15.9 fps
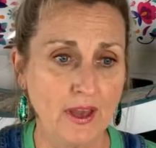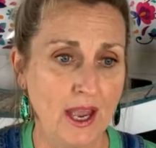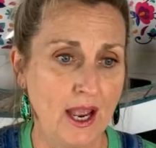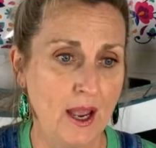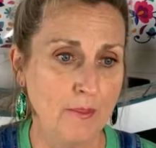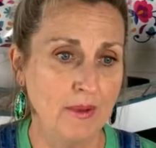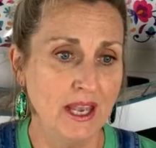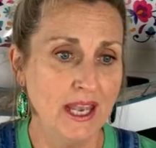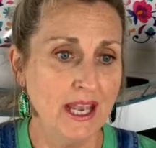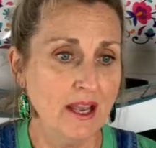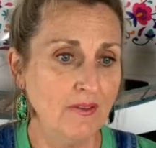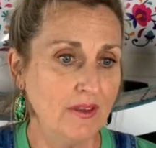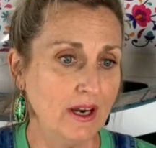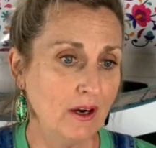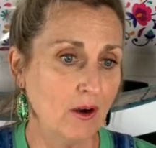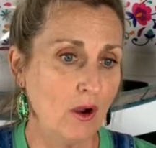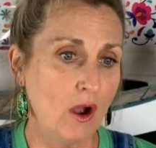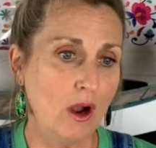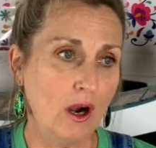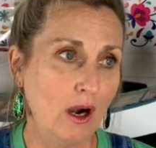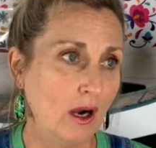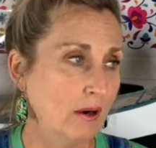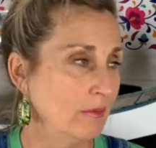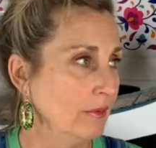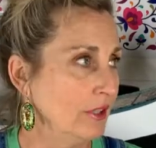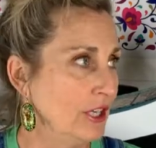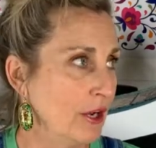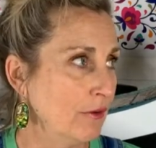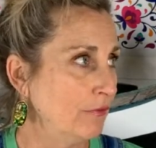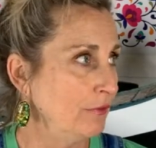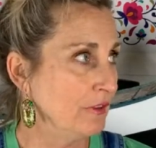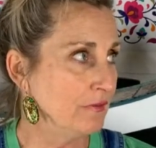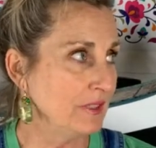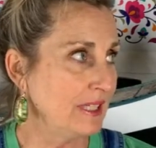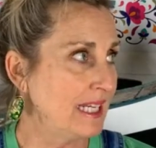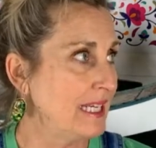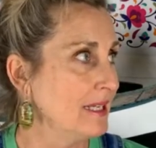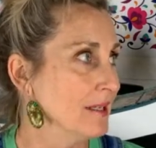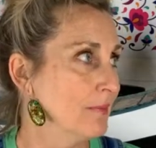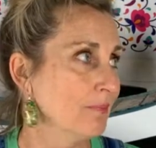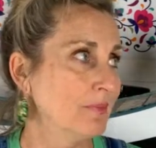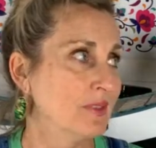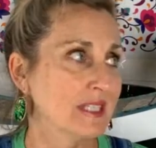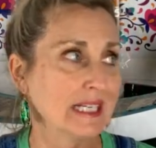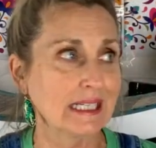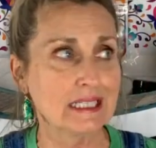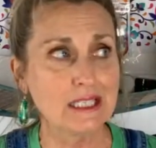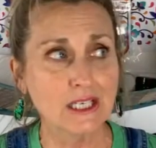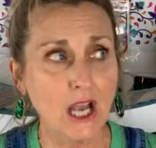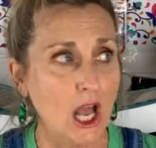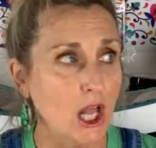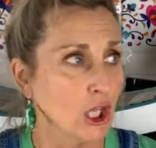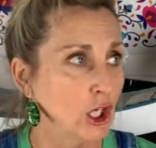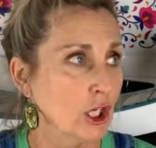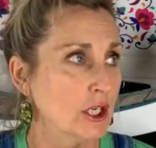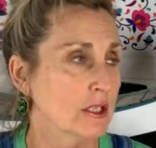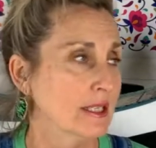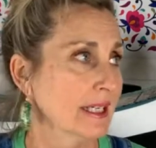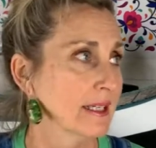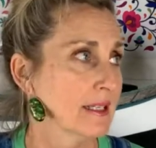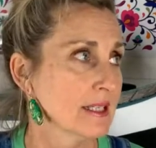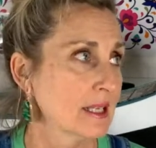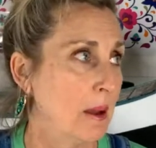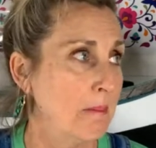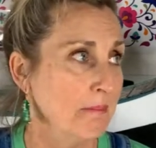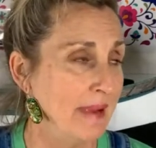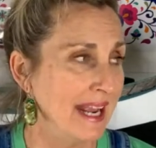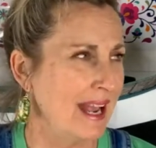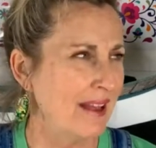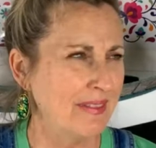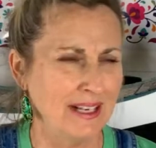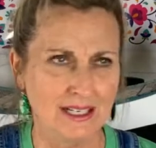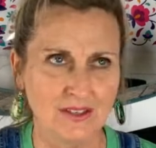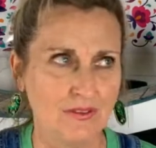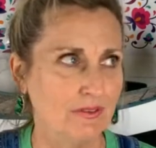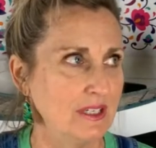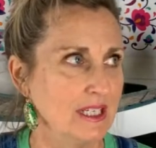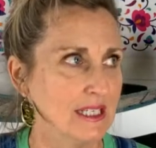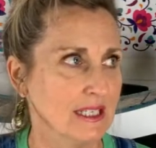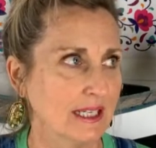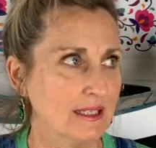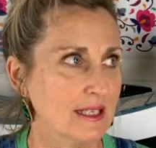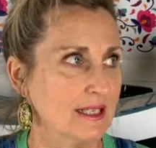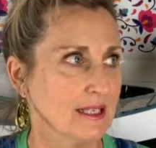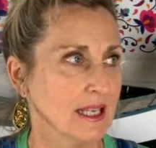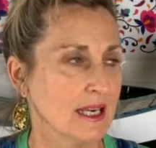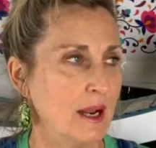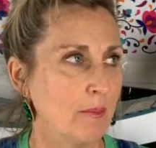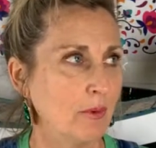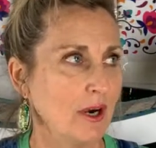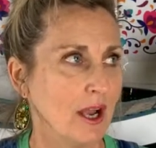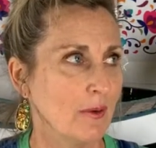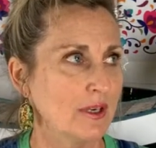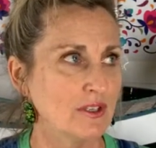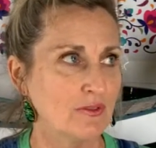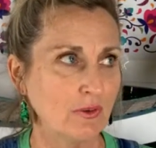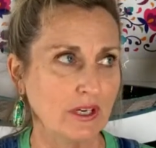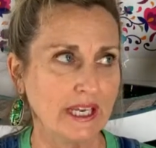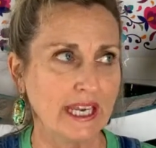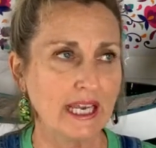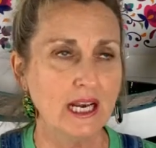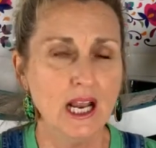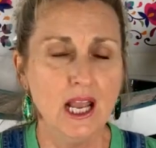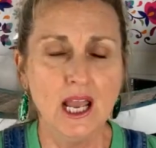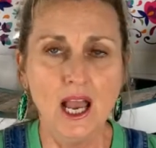Um, there are, you know, 56 colors. It's amazing. I think it's 56 is the number. I always forget.